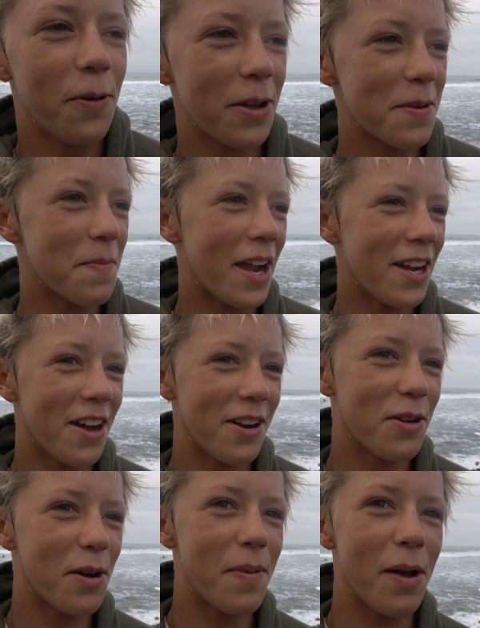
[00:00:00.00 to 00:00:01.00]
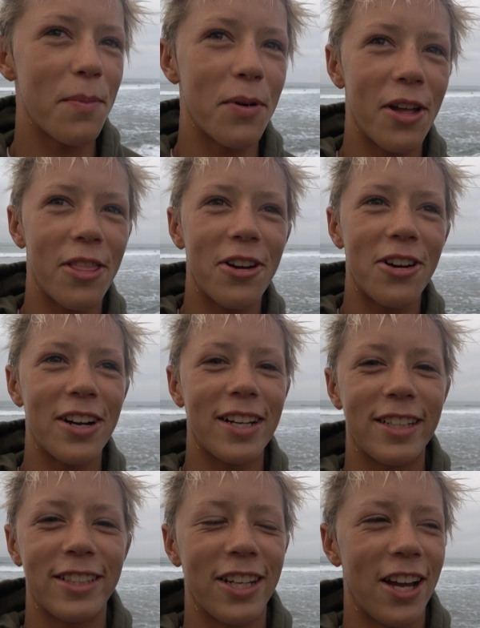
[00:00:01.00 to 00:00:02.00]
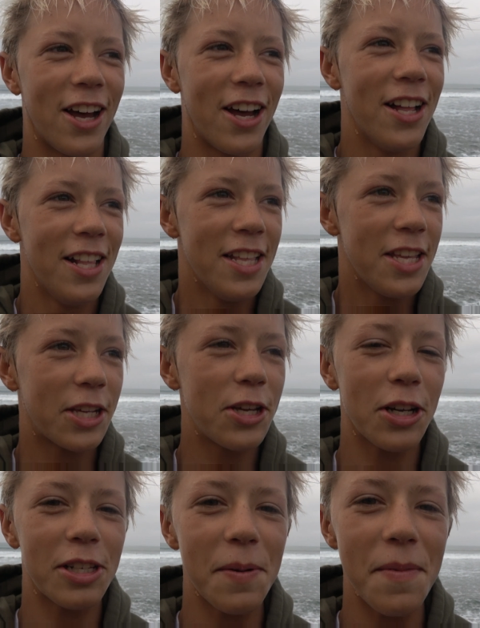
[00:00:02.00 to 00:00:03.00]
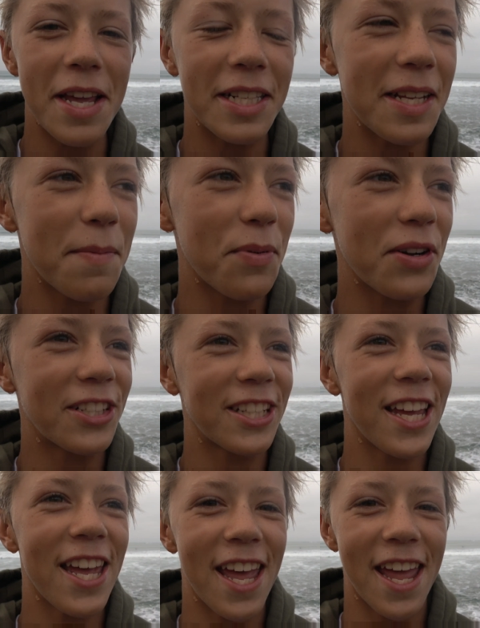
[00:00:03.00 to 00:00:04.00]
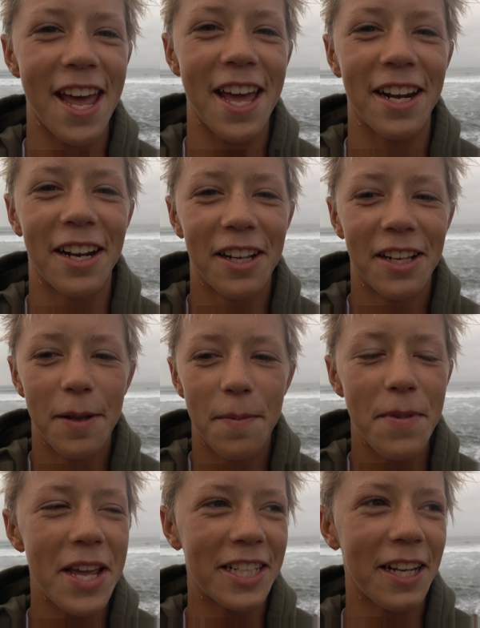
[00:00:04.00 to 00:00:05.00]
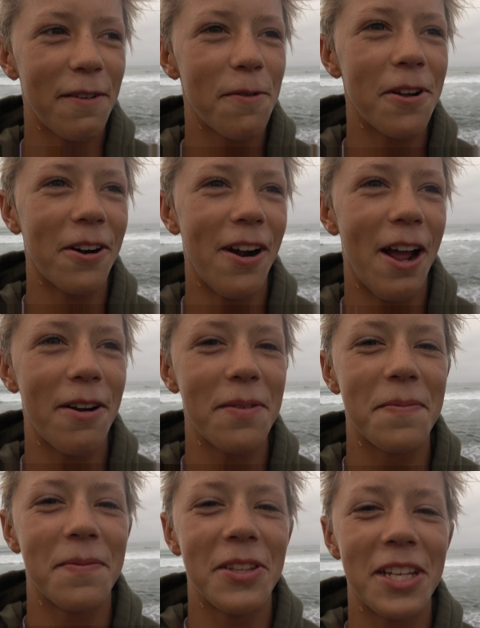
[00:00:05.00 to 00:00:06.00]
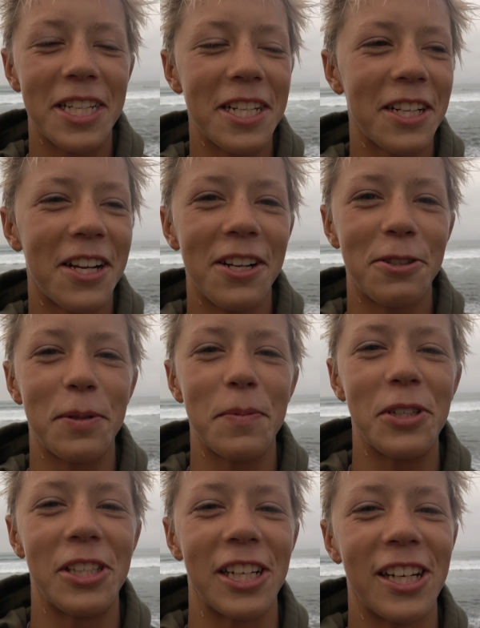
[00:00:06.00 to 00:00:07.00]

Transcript: What you might not know about brother is uh, he cooks amazing brisket and makes everyone around him listen to country music.